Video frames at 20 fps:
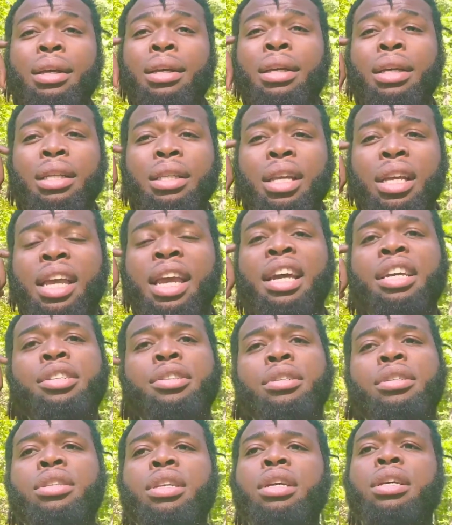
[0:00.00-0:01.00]
the
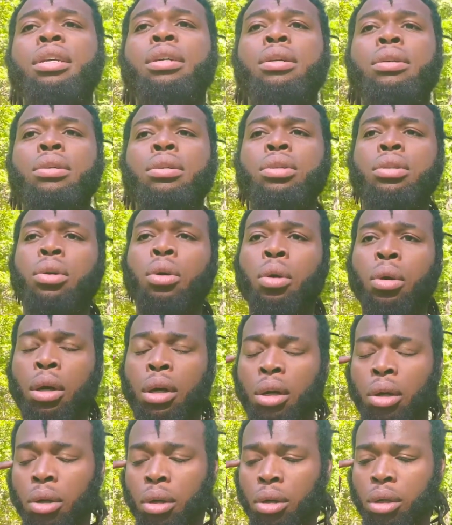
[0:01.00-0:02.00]
cancer cells or
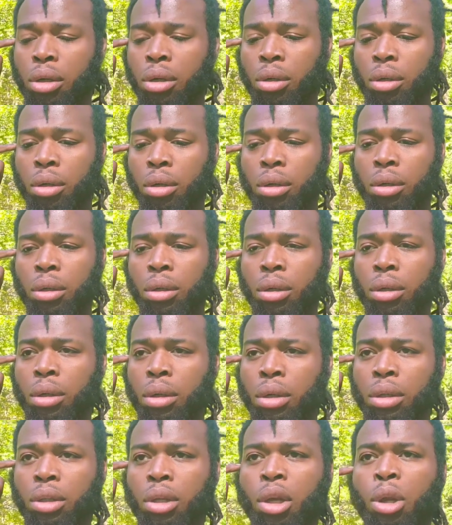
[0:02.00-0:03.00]
the
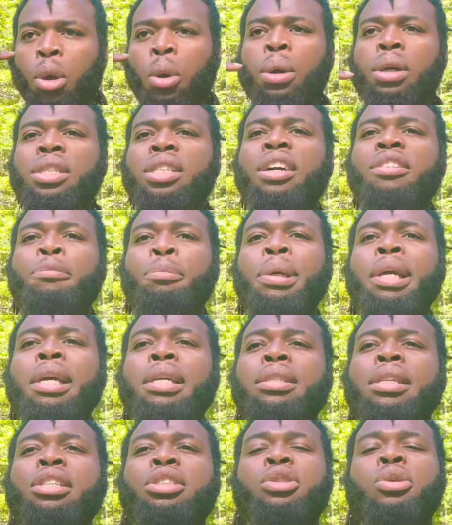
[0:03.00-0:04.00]
lower self
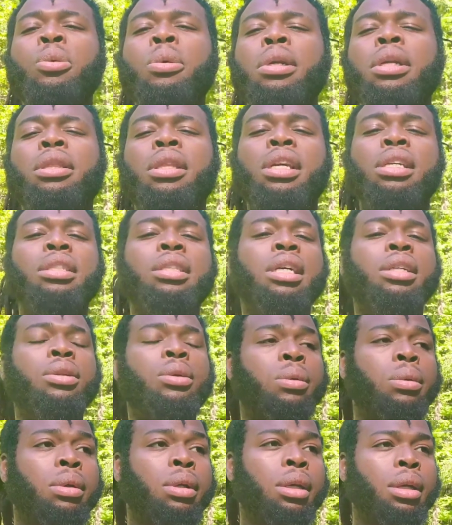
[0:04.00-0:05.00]
beings that's doing the things they're
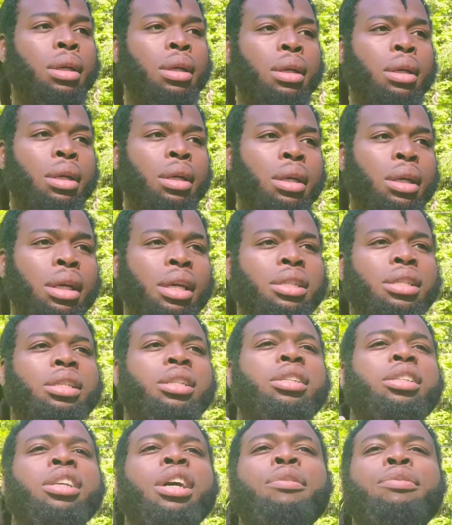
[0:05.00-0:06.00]
doing is a
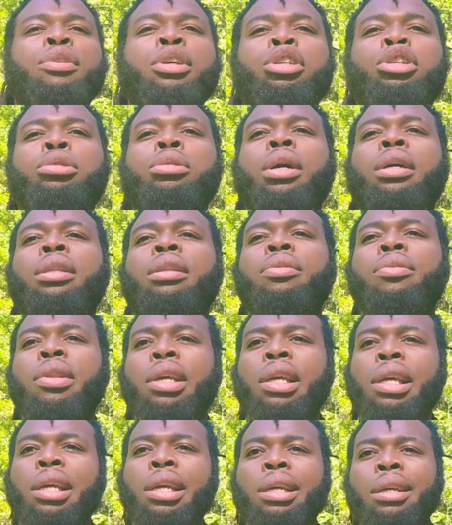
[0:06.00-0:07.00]
self-destructive
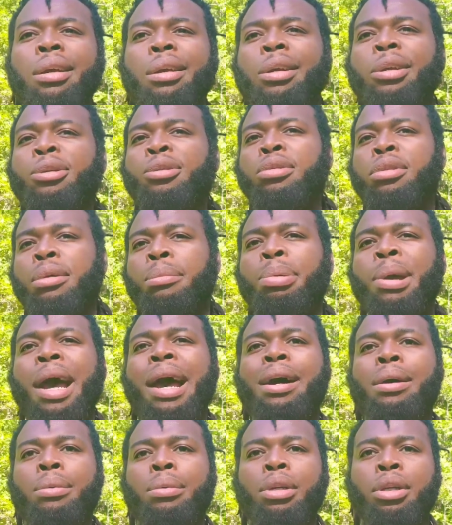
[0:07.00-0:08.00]
thing. They're losing
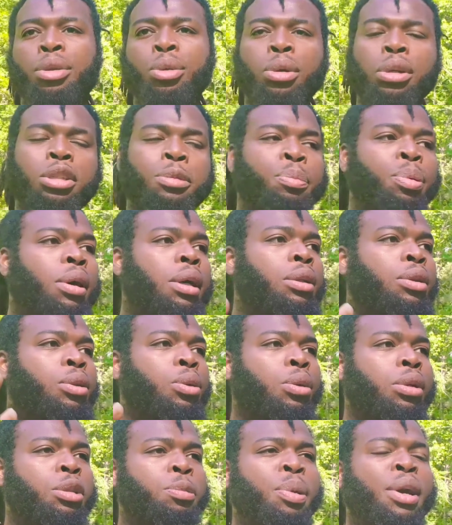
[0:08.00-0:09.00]
power through
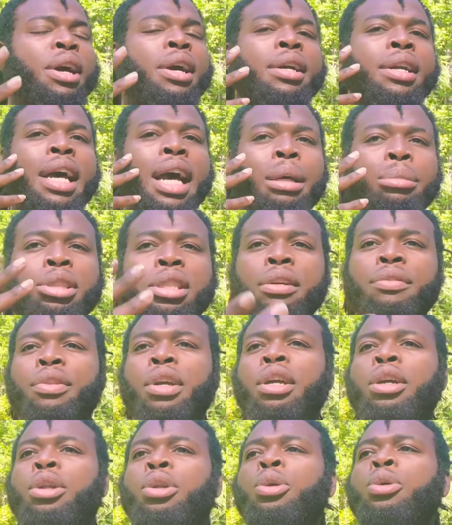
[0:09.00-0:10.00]
this paradigm shift.
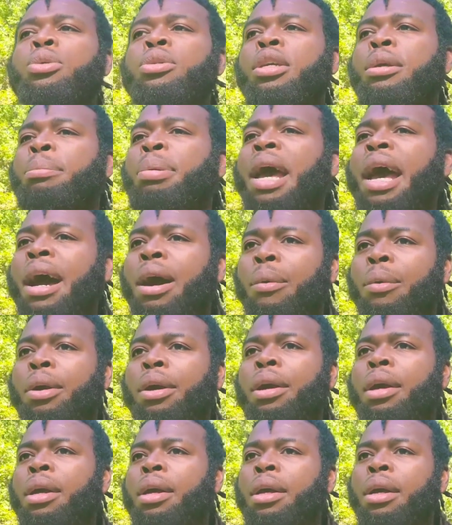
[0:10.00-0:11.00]
They're losing
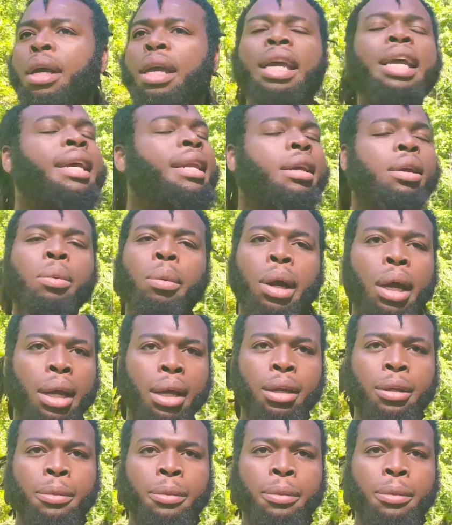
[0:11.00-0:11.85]
power anyway.